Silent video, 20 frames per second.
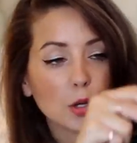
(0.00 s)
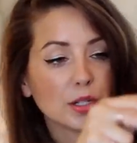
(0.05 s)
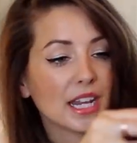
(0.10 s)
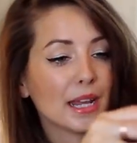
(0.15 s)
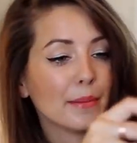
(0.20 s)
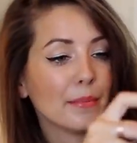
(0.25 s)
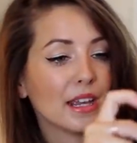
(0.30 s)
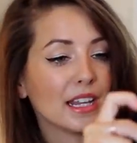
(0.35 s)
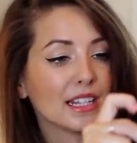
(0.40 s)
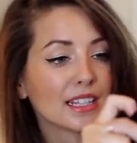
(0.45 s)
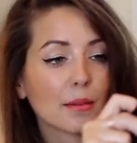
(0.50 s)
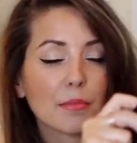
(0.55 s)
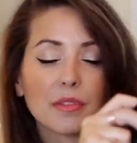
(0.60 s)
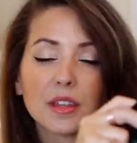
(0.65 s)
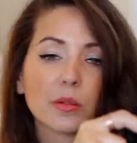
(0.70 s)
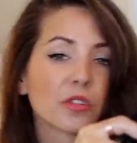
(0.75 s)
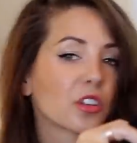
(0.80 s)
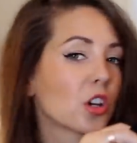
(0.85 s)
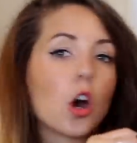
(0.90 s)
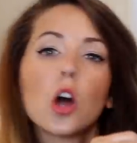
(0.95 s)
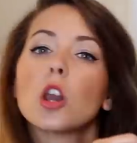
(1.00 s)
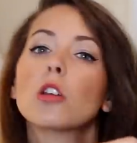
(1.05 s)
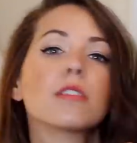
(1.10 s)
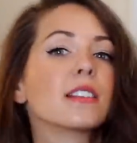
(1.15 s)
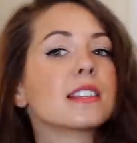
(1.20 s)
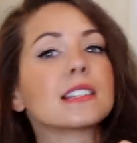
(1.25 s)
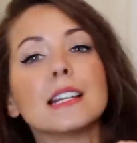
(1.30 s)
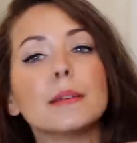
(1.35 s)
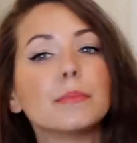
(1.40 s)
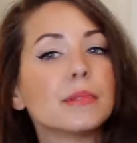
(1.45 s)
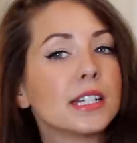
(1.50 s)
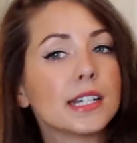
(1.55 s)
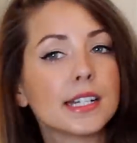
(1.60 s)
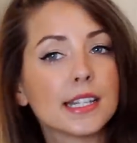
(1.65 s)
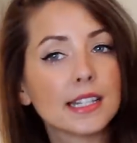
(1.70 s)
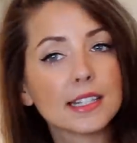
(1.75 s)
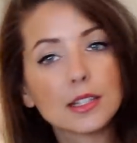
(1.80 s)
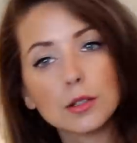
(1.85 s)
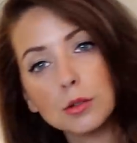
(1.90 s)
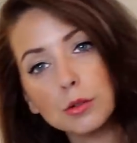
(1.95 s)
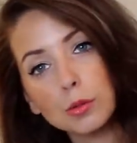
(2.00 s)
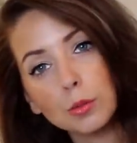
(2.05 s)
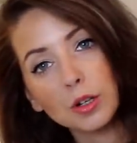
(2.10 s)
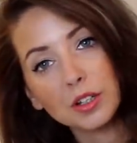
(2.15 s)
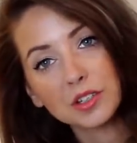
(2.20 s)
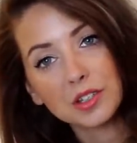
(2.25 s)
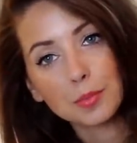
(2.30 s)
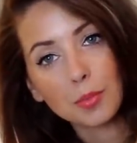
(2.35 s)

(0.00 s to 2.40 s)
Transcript: Oh dear me, something with a collar has slipped into this haul, what a